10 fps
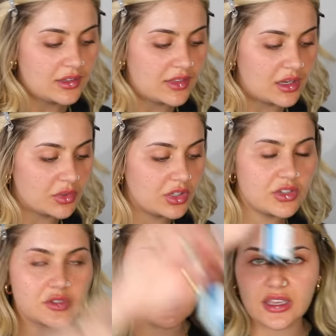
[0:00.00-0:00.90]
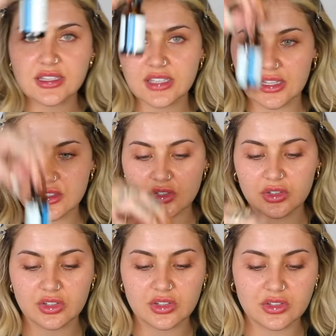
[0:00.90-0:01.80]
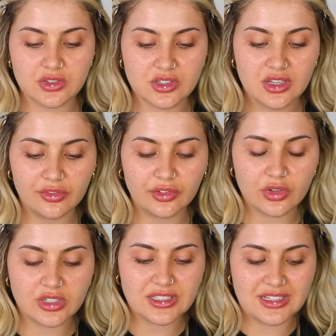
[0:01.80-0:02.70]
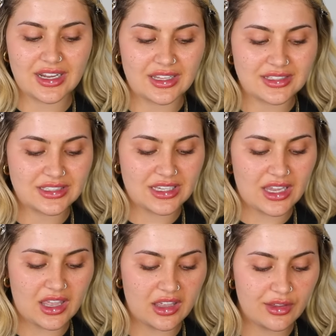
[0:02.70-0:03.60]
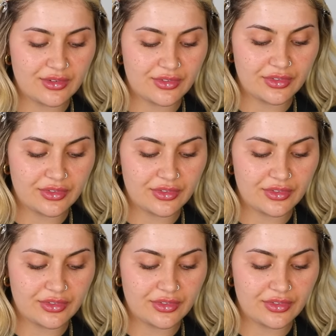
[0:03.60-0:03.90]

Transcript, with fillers: Then I'm going to use my SkinCeuticals Floritin C F.